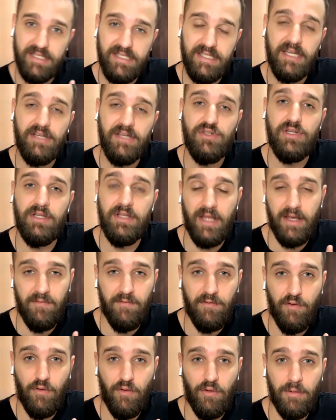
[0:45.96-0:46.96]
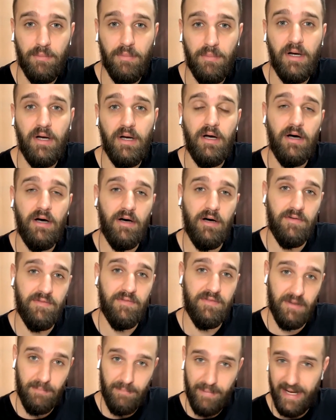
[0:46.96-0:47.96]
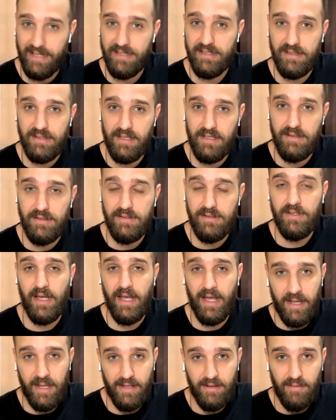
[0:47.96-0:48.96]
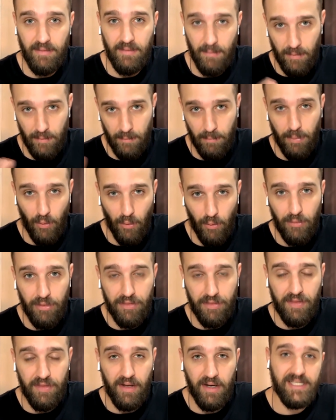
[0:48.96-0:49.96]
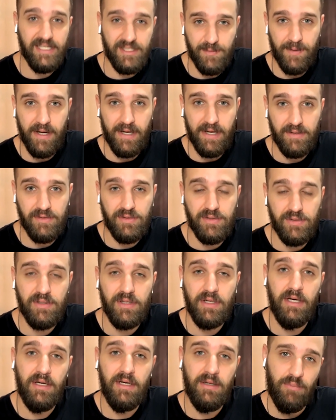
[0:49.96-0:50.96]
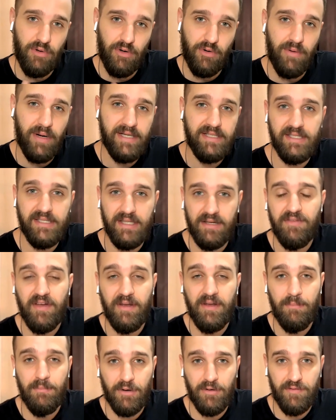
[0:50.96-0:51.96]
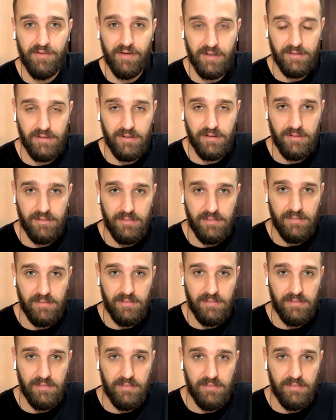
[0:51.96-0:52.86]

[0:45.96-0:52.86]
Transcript: pronunciation, and form of the past tense and both the aspects, progressive and perfect.